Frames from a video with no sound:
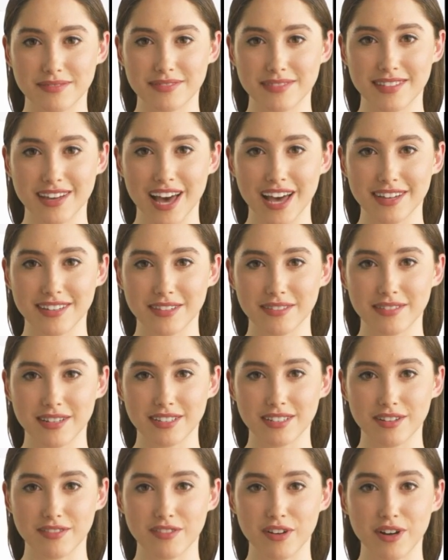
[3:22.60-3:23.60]
Then, the
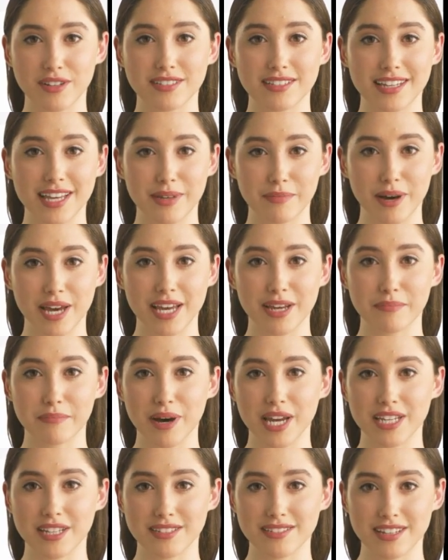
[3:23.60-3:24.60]
default schema in
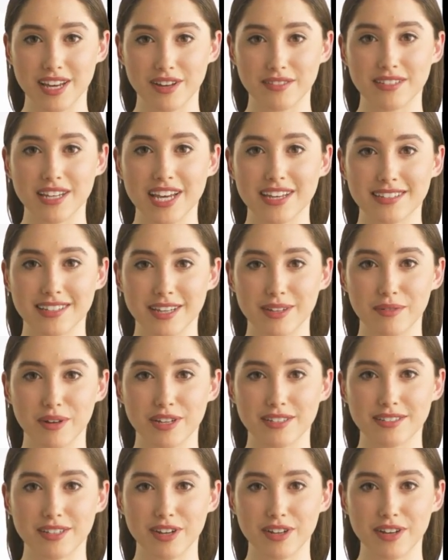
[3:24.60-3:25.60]
Microsoft
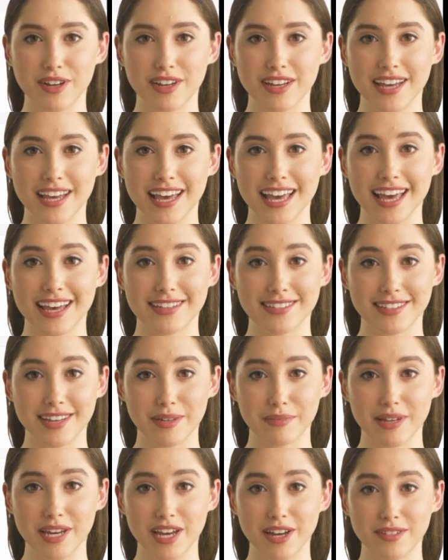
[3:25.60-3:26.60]
SQL Server is
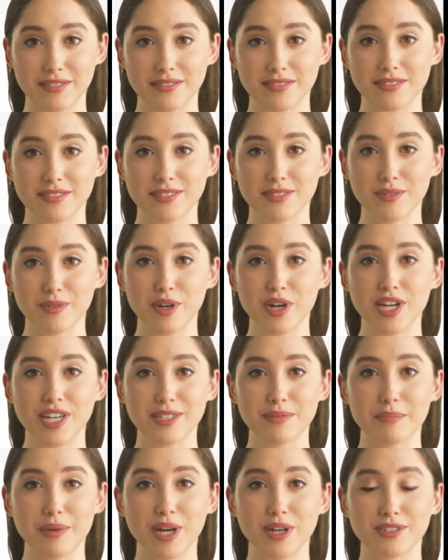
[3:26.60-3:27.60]
DBO,
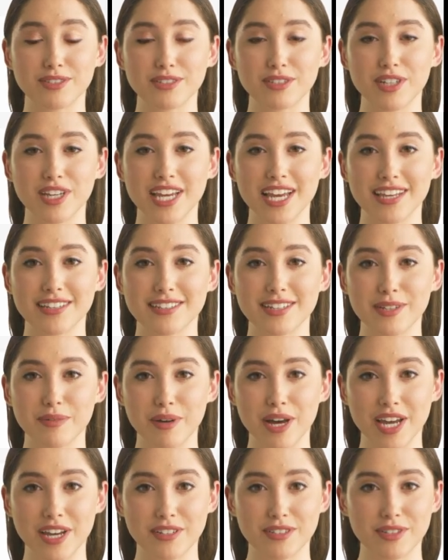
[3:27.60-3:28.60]
whereas
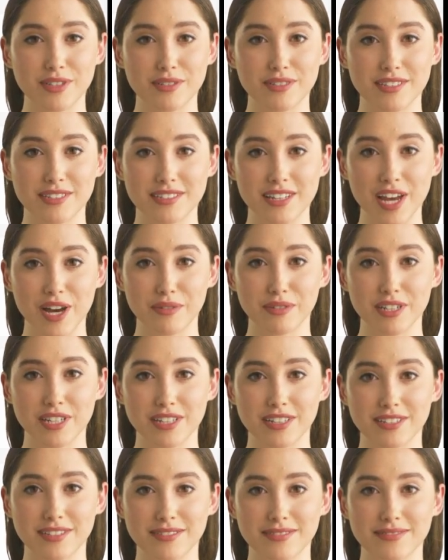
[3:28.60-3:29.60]
PostgreSQL uses
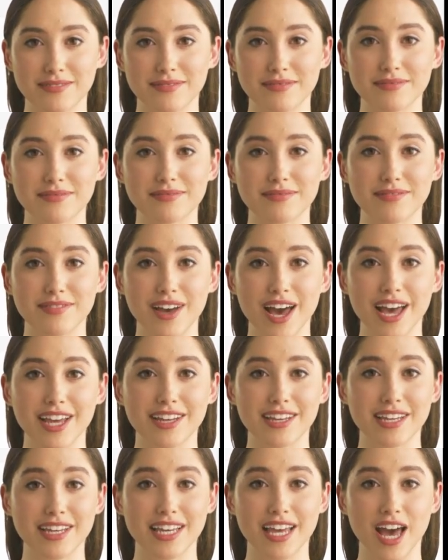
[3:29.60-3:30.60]
public.
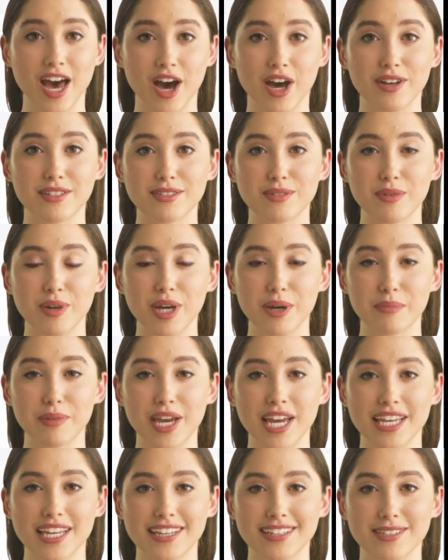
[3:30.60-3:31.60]
Finally, all square
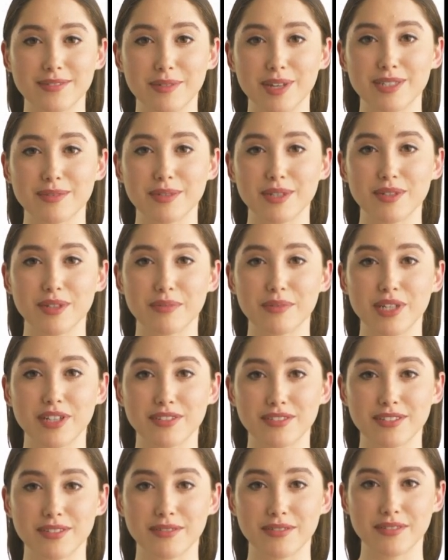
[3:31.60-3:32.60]
brackets must be
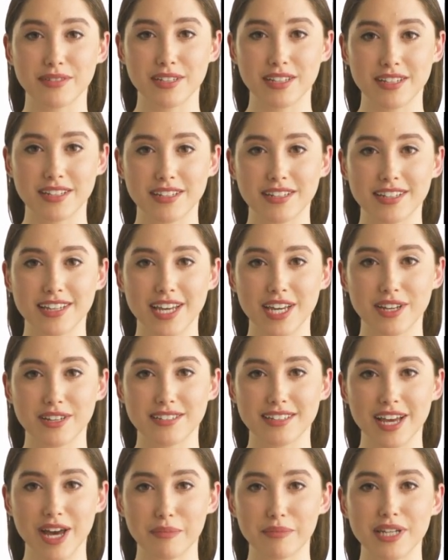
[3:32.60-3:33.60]
removed. Here's
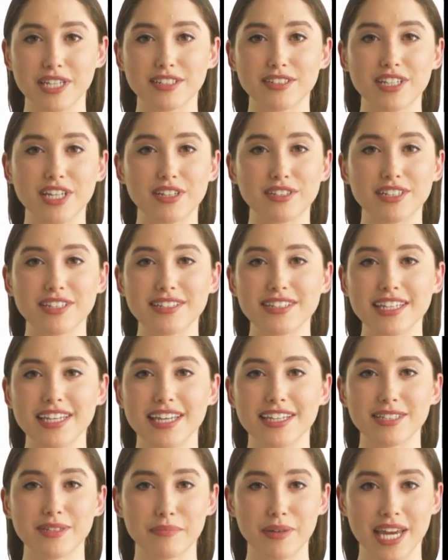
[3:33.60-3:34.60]
how many changes you
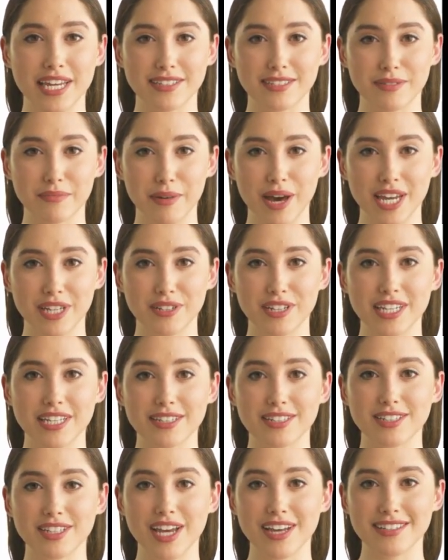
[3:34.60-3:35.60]
need to make to
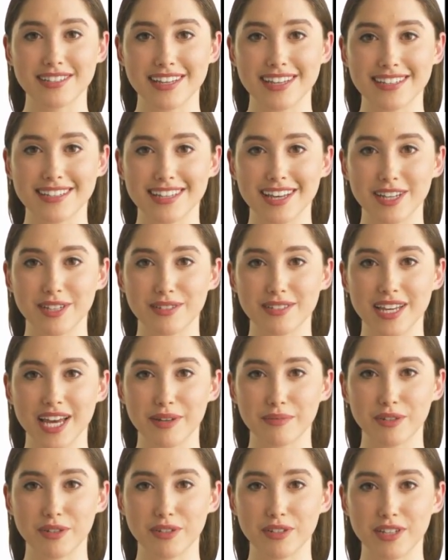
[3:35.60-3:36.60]
migrate just this single
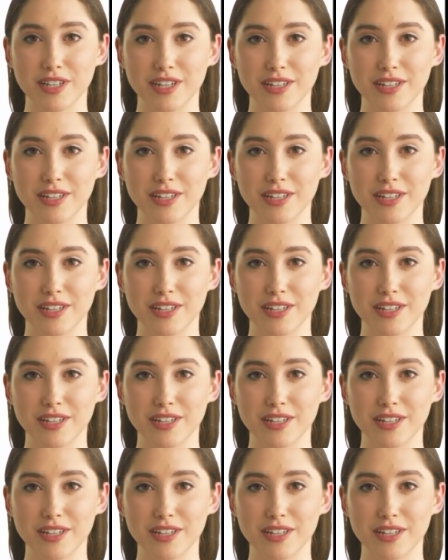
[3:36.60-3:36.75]
table.